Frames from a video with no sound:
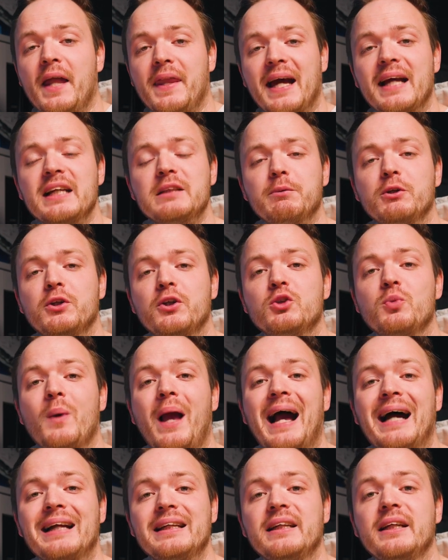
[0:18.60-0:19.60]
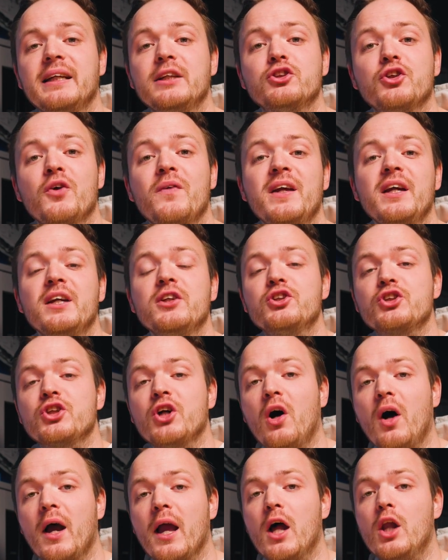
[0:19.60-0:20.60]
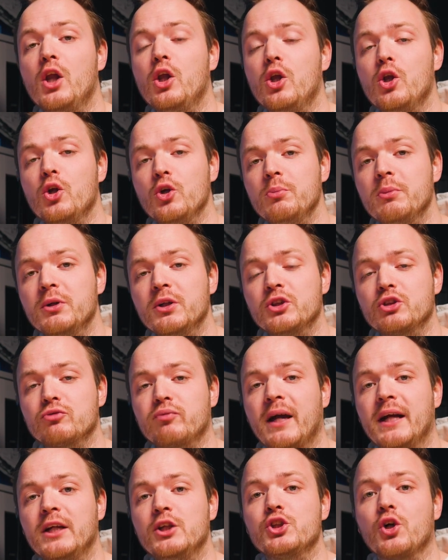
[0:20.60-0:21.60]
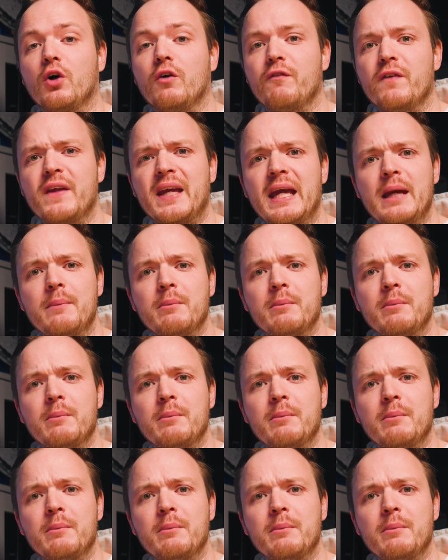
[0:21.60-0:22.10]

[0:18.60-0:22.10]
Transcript: And that is because we're adding it to the entire luminance range of the